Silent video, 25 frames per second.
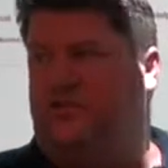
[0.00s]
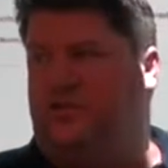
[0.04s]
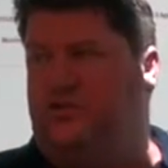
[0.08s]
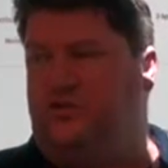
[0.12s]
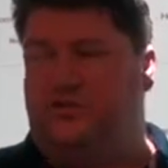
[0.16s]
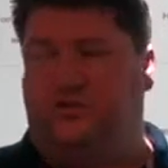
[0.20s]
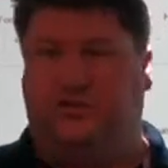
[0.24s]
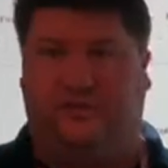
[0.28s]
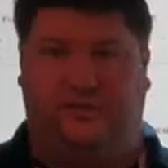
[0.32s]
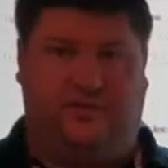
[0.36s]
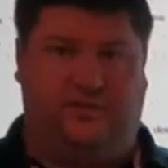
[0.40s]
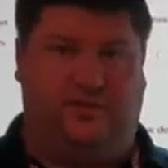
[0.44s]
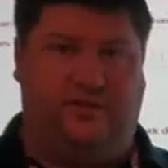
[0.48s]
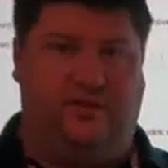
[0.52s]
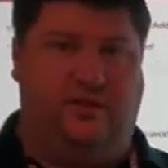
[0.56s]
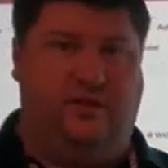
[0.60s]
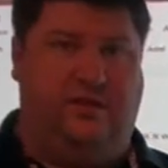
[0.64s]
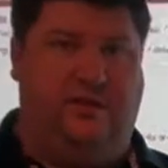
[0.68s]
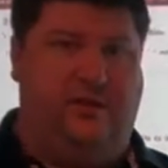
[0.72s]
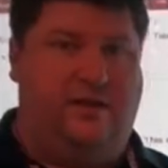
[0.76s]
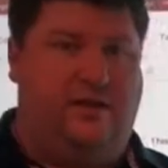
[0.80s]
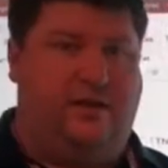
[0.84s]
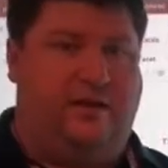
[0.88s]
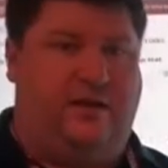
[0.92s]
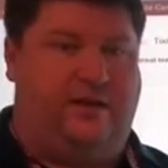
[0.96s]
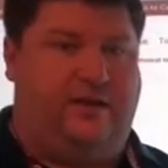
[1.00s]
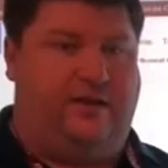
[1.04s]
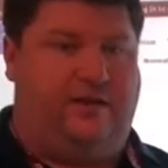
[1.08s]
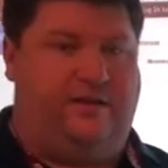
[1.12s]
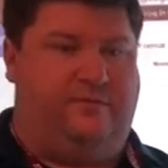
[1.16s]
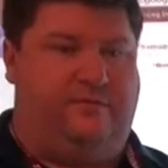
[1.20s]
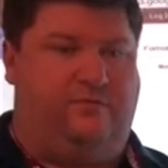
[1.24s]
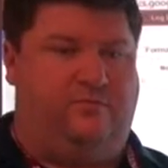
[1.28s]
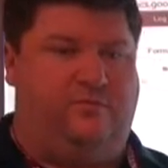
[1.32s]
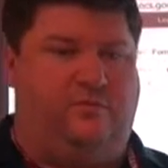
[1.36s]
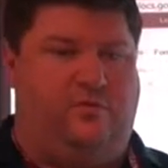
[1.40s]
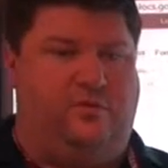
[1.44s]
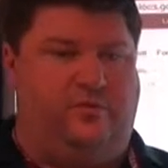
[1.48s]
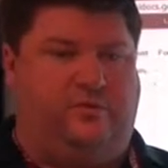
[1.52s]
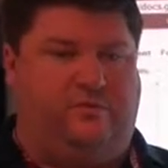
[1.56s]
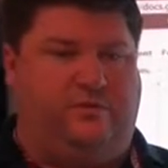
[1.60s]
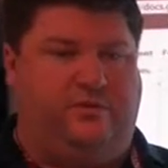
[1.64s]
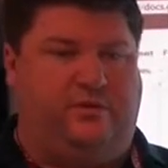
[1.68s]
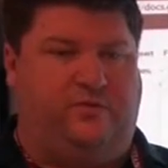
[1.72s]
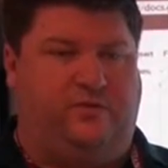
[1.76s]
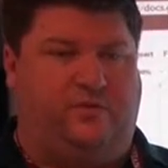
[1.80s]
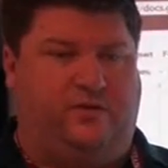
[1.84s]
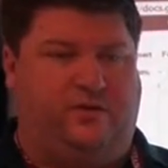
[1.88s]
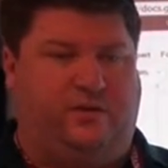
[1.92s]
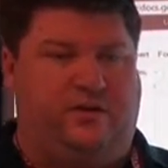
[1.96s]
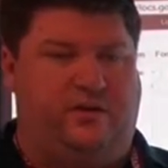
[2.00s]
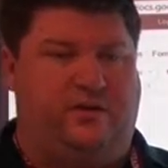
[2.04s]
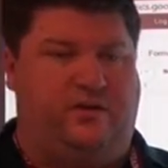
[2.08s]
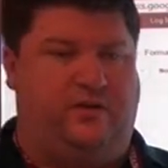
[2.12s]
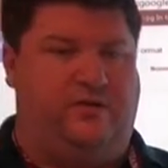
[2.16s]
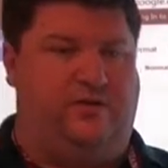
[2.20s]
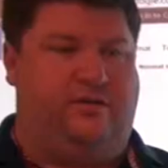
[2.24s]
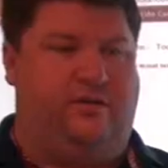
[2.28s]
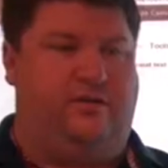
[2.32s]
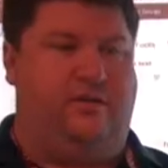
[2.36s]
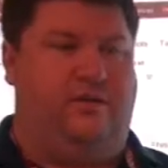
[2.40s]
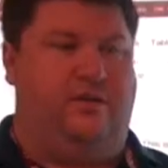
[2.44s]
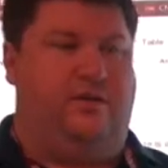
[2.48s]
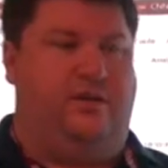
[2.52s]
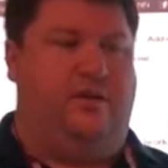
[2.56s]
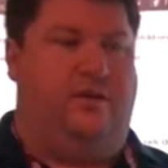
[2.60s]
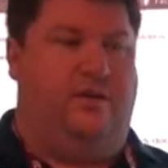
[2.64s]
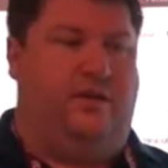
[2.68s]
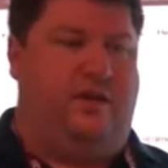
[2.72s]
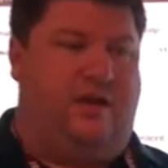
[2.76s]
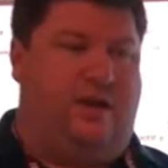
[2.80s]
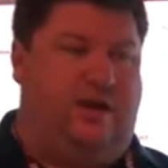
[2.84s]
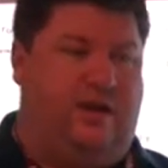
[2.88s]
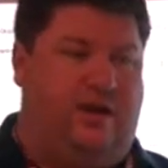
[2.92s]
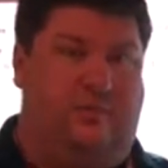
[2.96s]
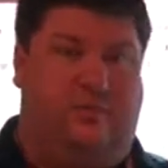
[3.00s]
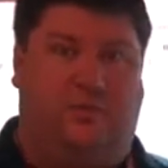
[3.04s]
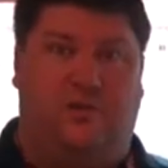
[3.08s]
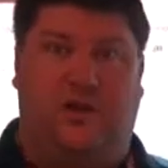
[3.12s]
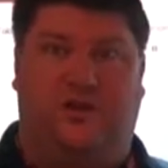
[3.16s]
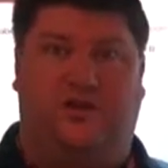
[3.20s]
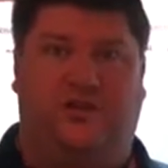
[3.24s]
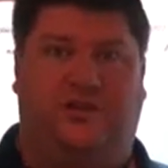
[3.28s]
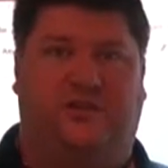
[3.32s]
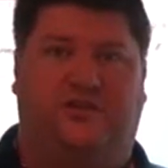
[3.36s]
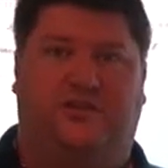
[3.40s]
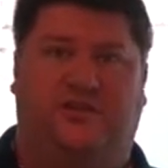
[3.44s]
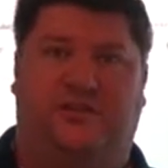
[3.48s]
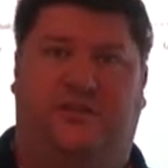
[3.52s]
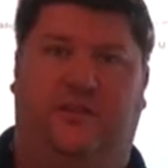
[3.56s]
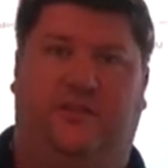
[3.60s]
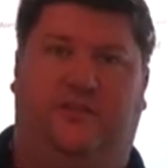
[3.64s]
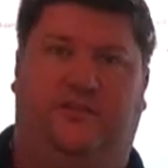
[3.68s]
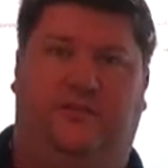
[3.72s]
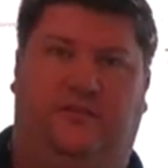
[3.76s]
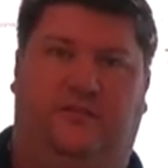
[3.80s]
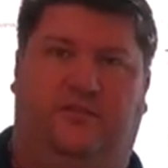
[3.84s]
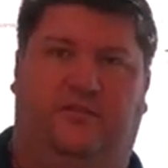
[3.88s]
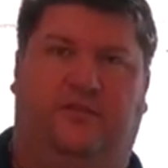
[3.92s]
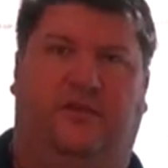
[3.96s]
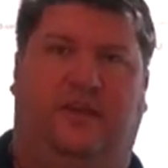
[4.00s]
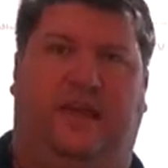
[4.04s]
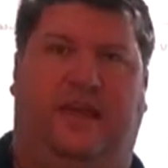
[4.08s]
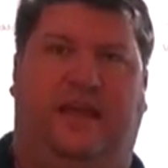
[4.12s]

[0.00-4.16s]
Students will be working on projects together.